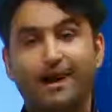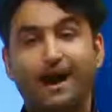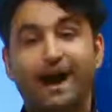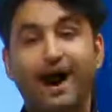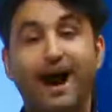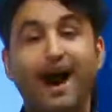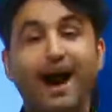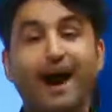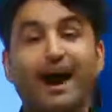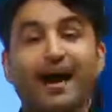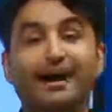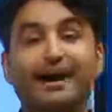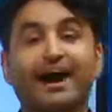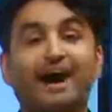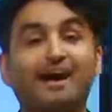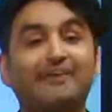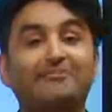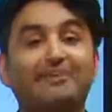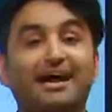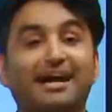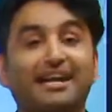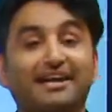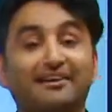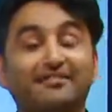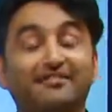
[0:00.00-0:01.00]
Hi,
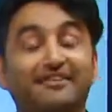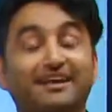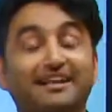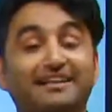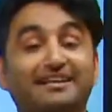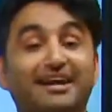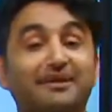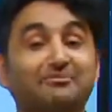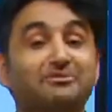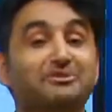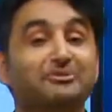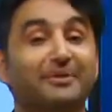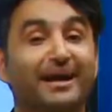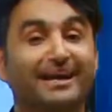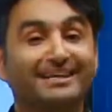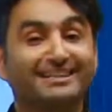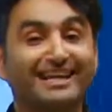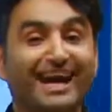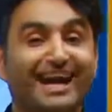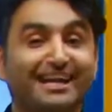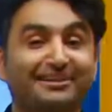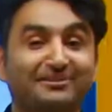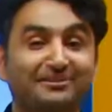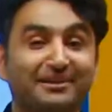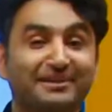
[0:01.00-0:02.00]
I'm Ali. Welcome to my
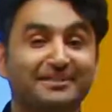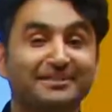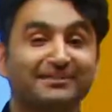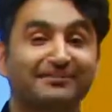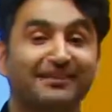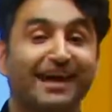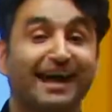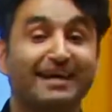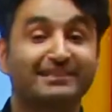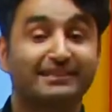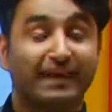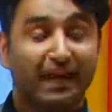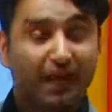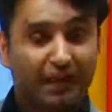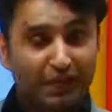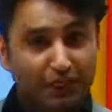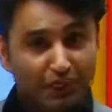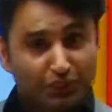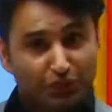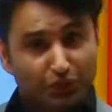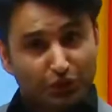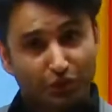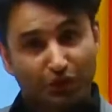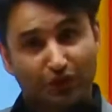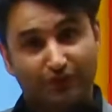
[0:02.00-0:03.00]
calculus class. In
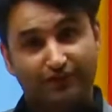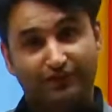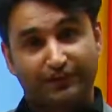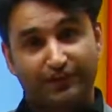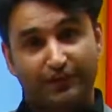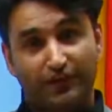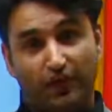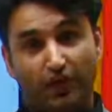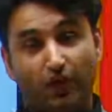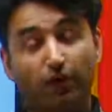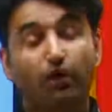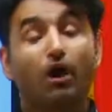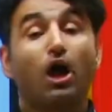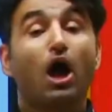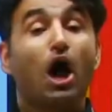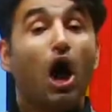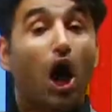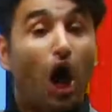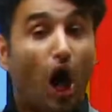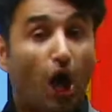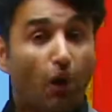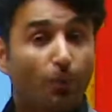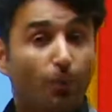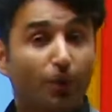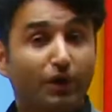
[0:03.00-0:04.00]
a short video,
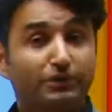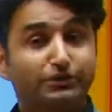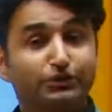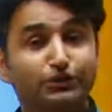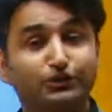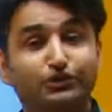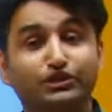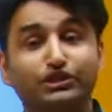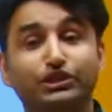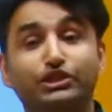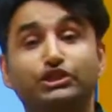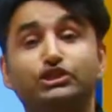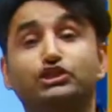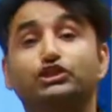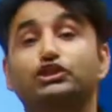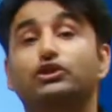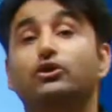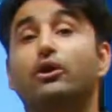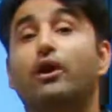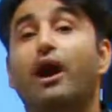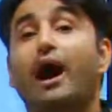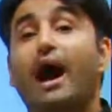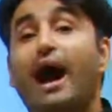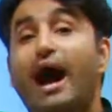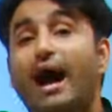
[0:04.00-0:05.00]
I want to teach
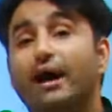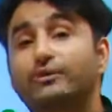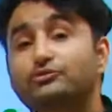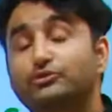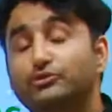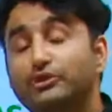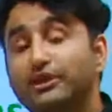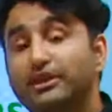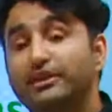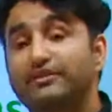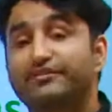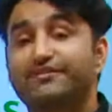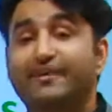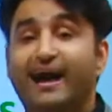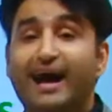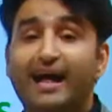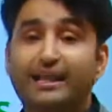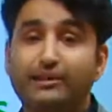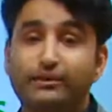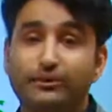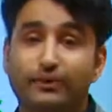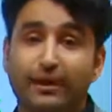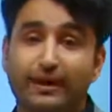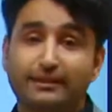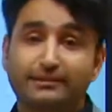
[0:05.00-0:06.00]
you how to
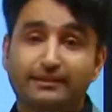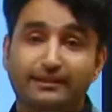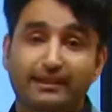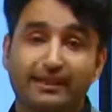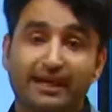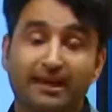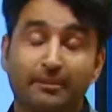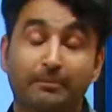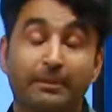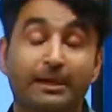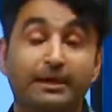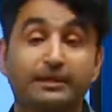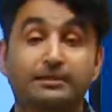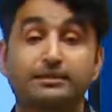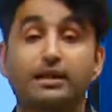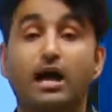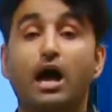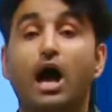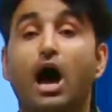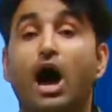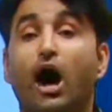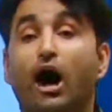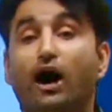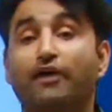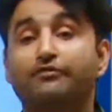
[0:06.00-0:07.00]
evaluate limits
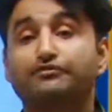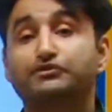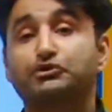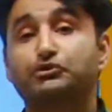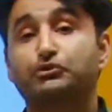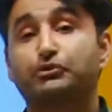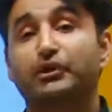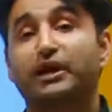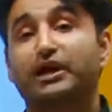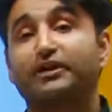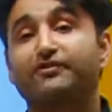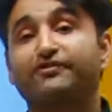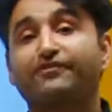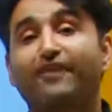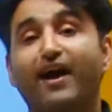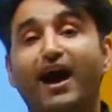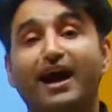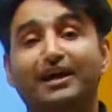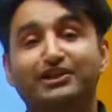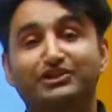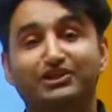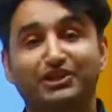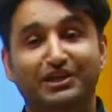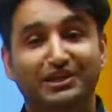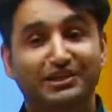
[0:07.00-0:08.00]
of trig
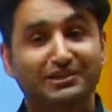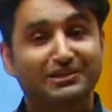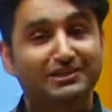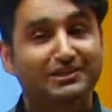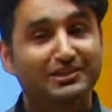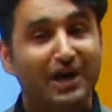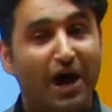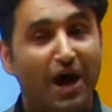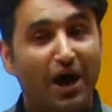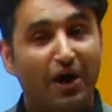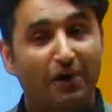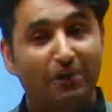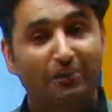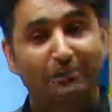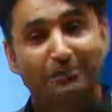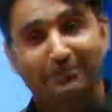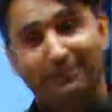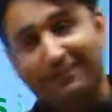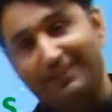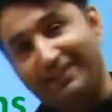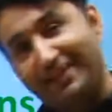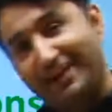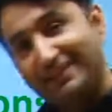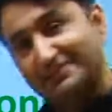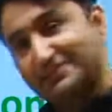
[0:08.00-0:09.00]
functions. So,
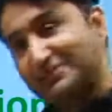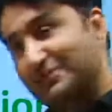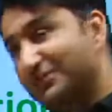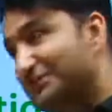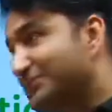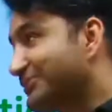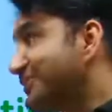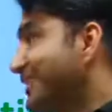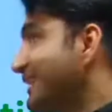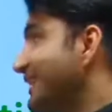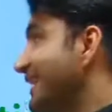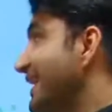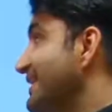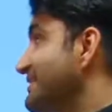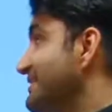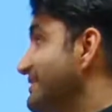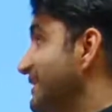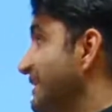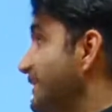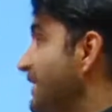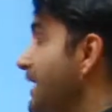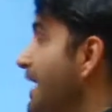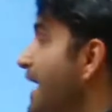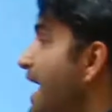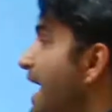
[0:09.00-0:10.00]
let's go to the
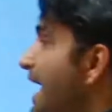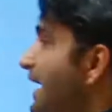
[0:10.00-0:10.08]
lesson.